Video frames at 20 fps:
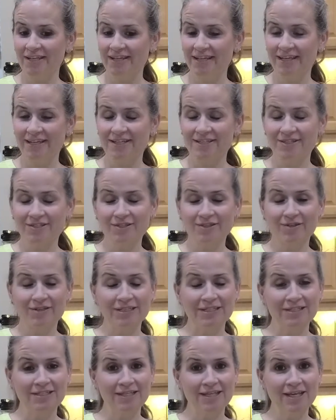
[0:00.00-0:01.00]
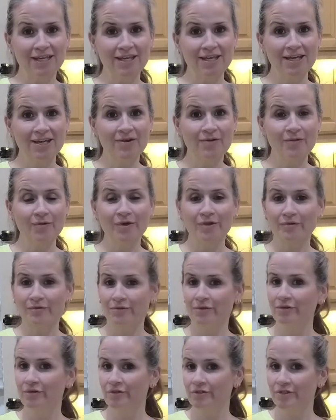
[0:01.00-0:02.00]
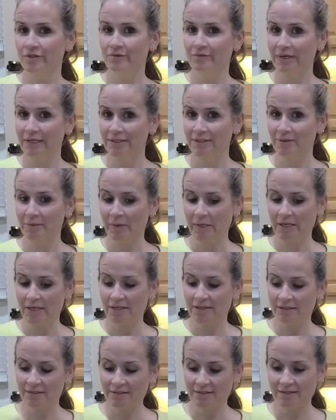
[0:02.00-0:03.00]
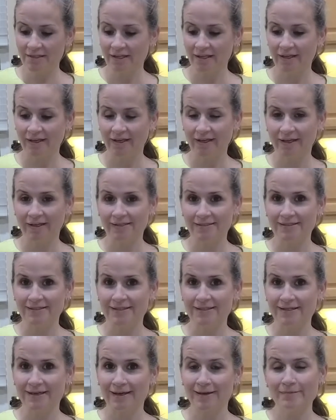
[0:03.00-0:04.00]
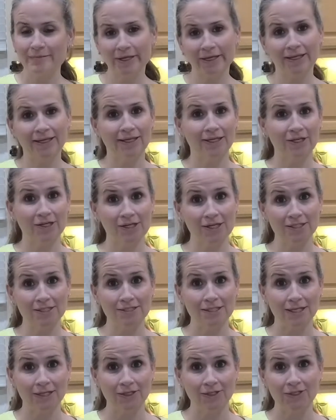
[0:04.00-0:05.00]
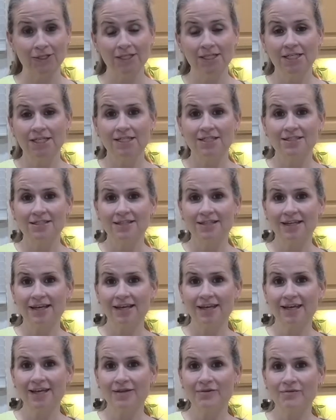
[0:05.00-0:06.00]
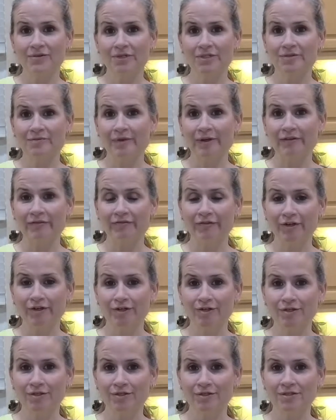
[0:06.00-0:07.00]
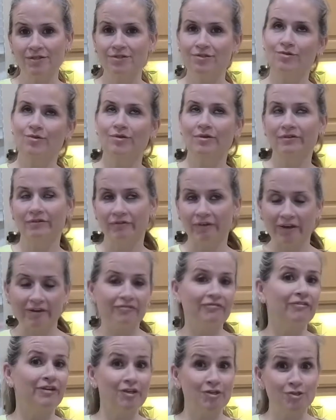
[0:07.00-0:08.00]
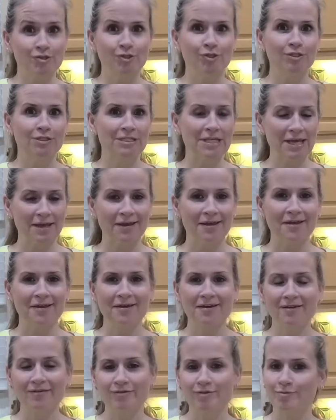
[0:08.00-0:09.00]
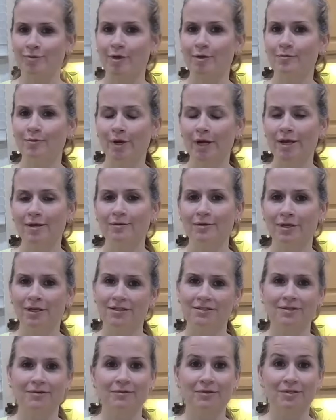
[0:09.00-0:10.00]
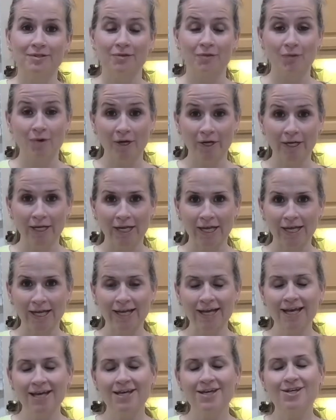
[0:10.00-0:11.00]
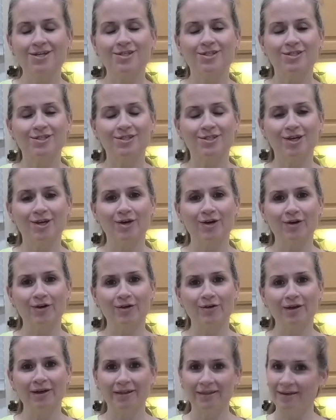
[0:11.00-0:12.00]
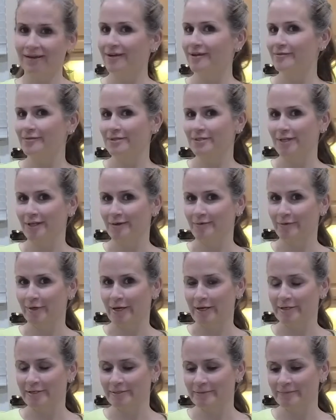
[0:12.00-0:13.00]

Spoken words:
It's Chrissy with Rulers and Recipes, and I'm making a cocktail. Today was my first sort of official day of spring break because I wasn't working, so I thought I would celebrate.